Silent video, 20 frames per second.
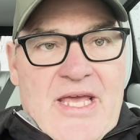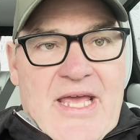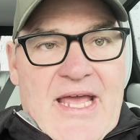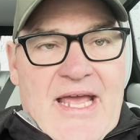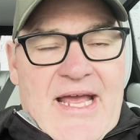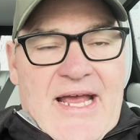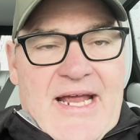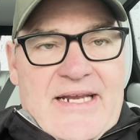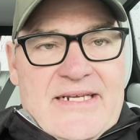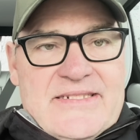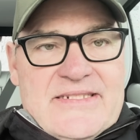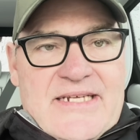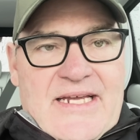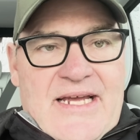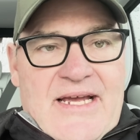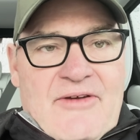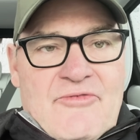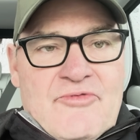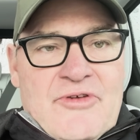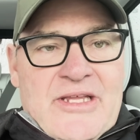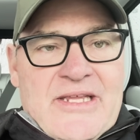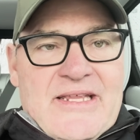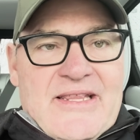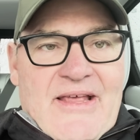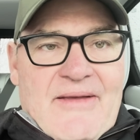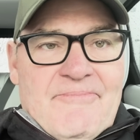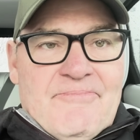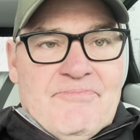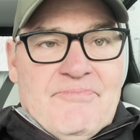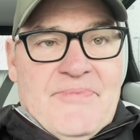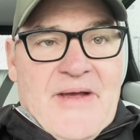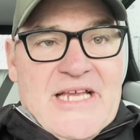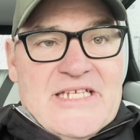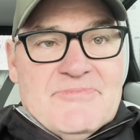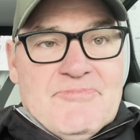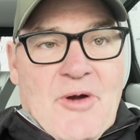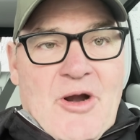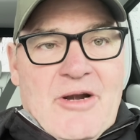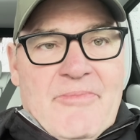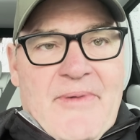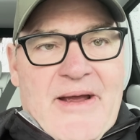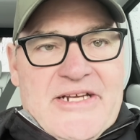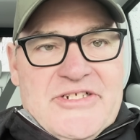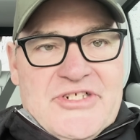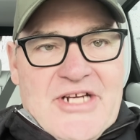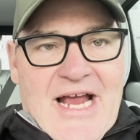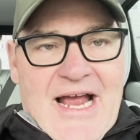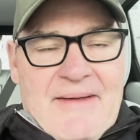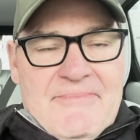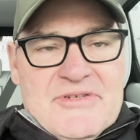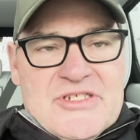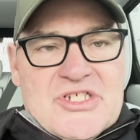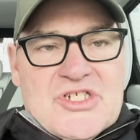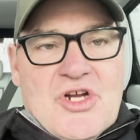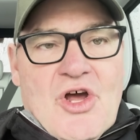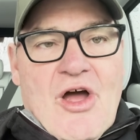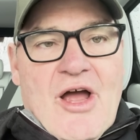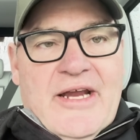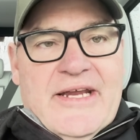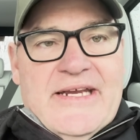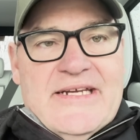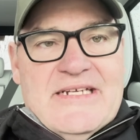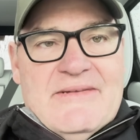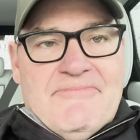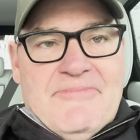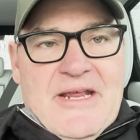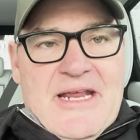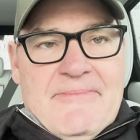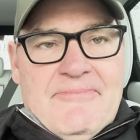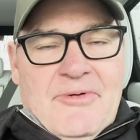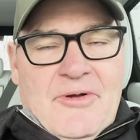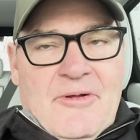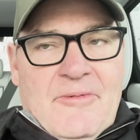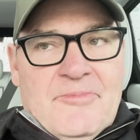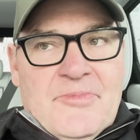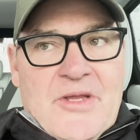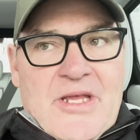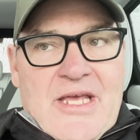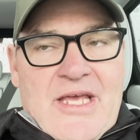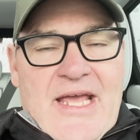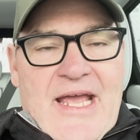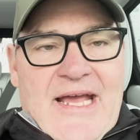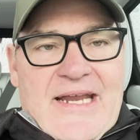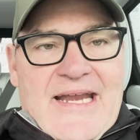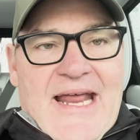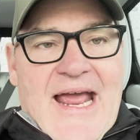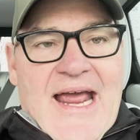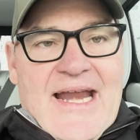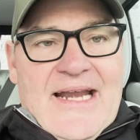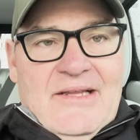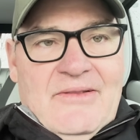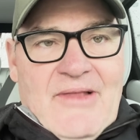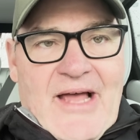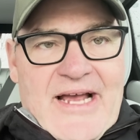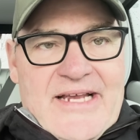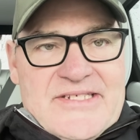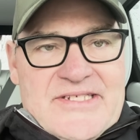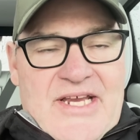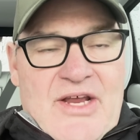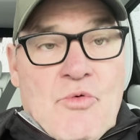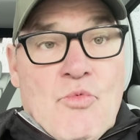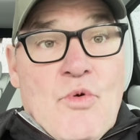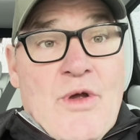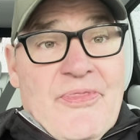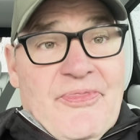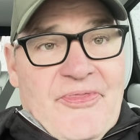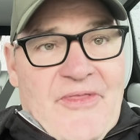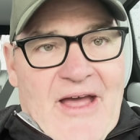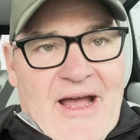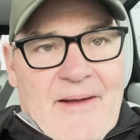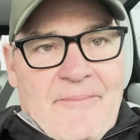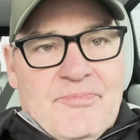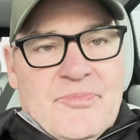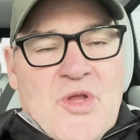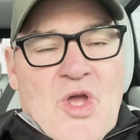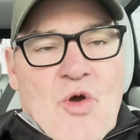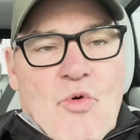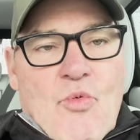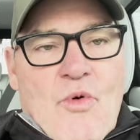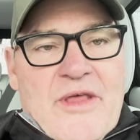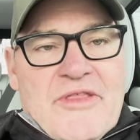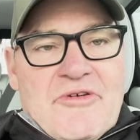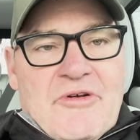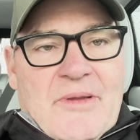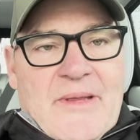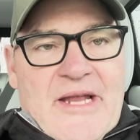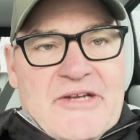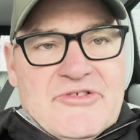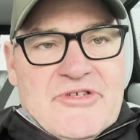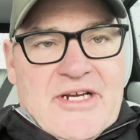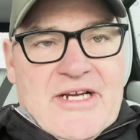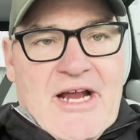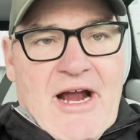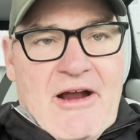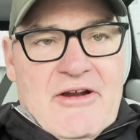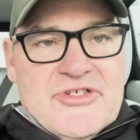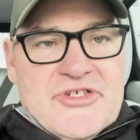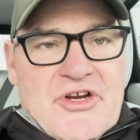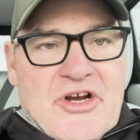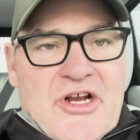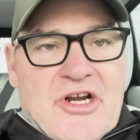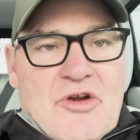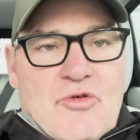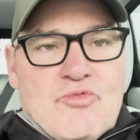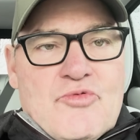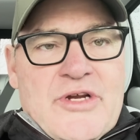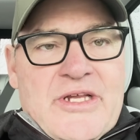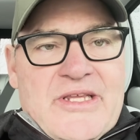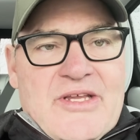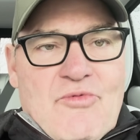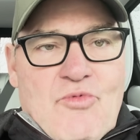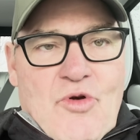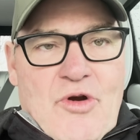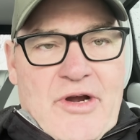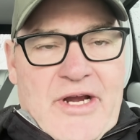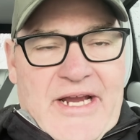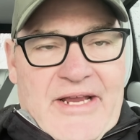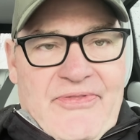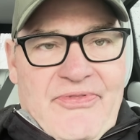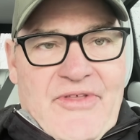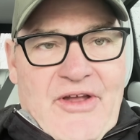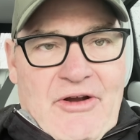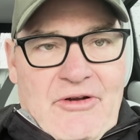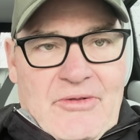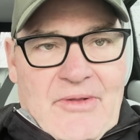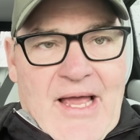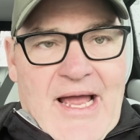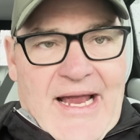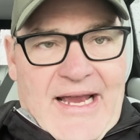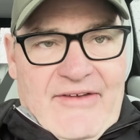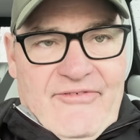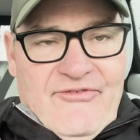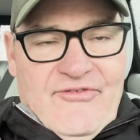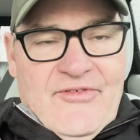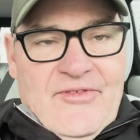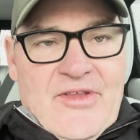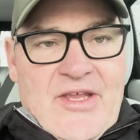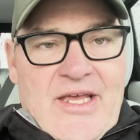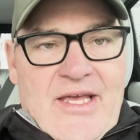And really the best part of my job is talking to people and analyzing with them whether electric cars are going to really work in their life.